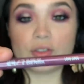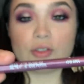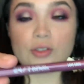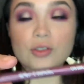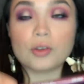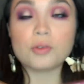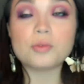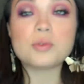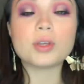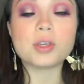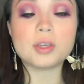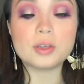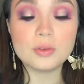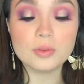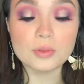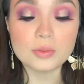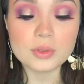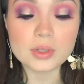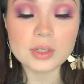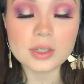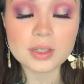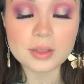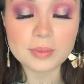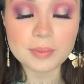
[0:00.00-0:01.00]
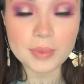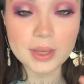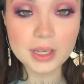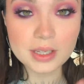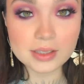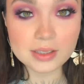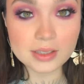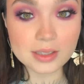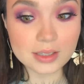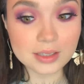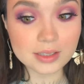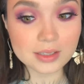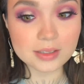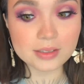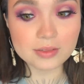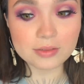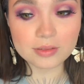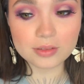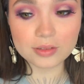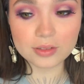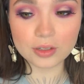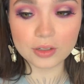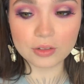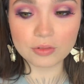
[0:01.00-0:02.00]
so cute. It makes this
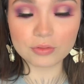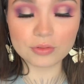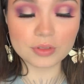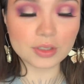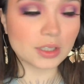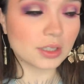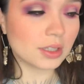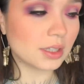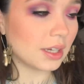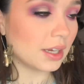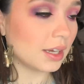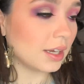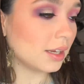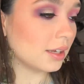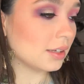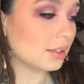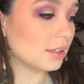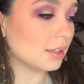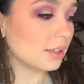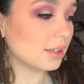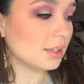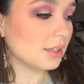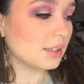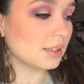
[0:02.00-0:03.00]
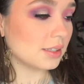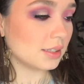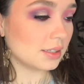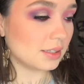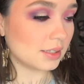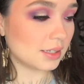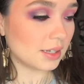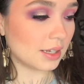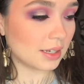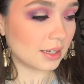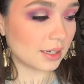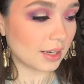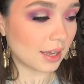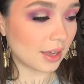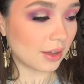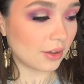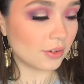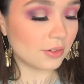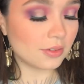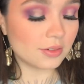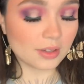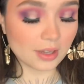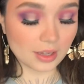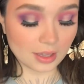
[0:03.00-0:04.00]
look really stand
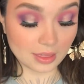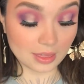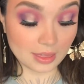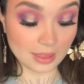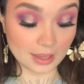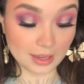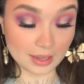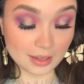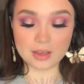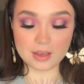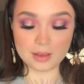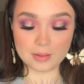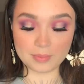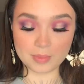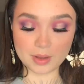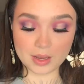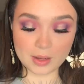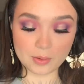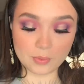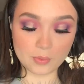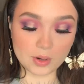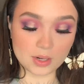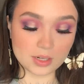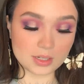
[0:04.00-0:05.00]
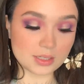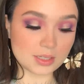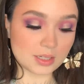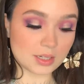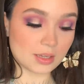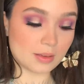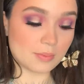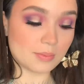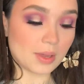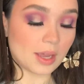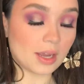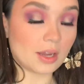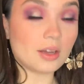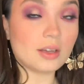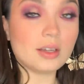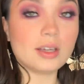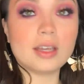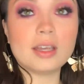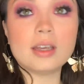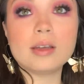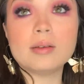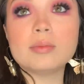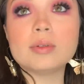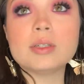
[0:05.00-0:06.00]
out, I think. Um, I wanted to come back on
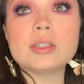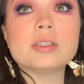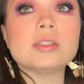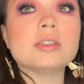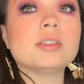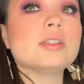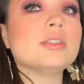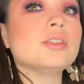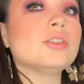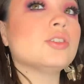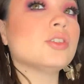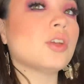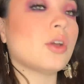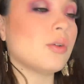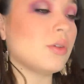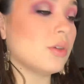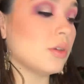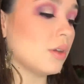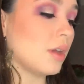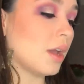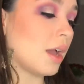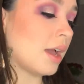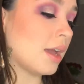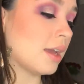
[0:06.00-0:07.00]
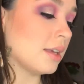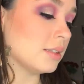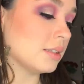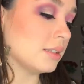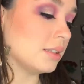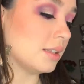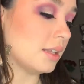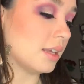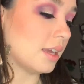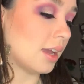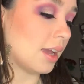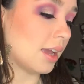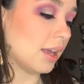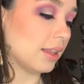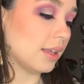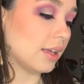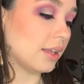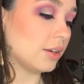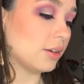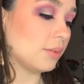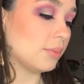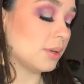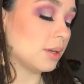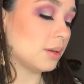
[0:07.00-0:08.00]
camera to show you guys the
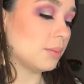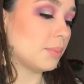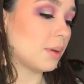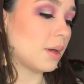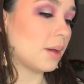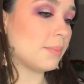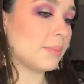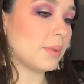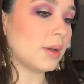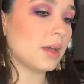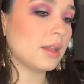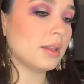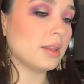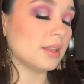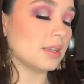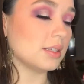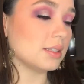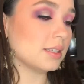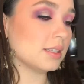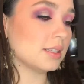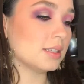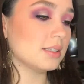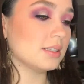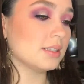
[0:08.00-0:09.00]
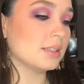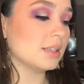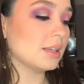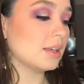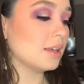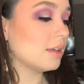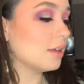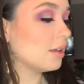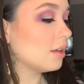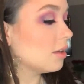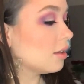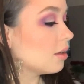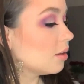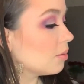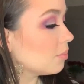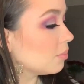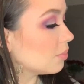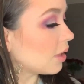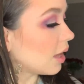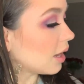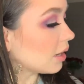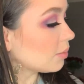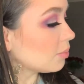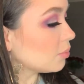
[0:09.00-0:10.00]
highlighter I'm going to pop on. This is
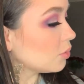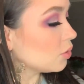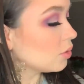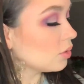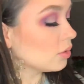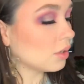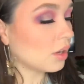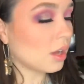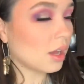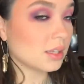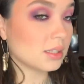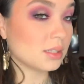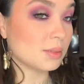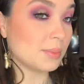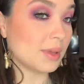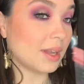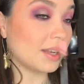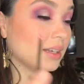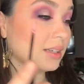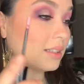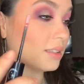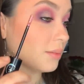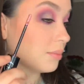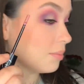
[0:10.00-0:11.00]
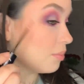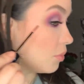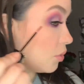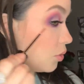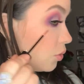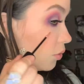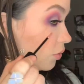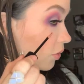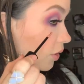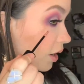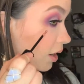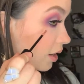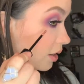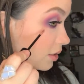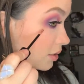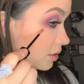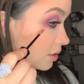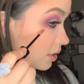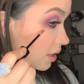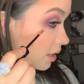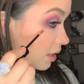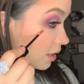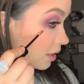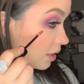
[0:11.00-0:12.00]
Black Moon Cosmetics
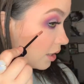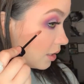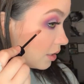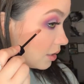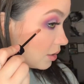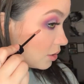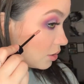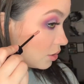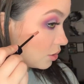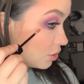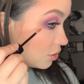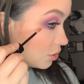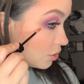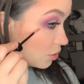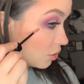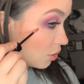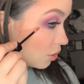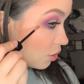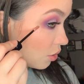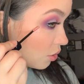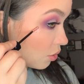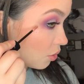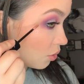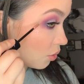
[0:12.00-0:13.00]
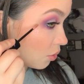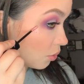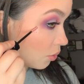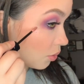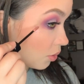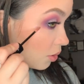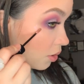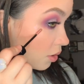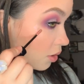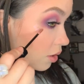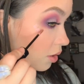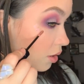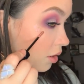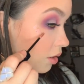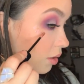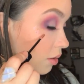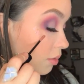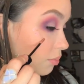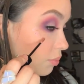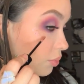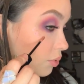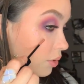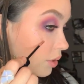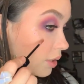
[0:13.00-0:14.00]
Moonrise, and it is so
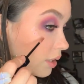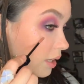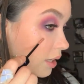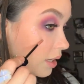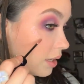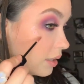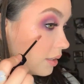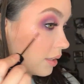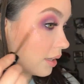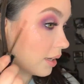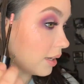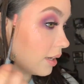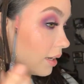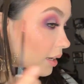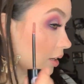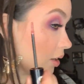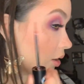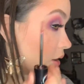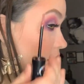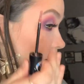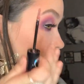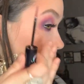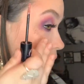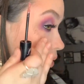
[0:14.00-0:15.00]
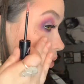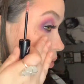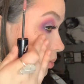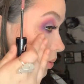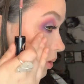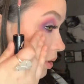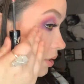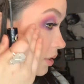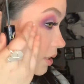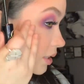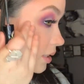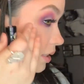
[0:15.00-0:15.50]
pretty. Like it almost works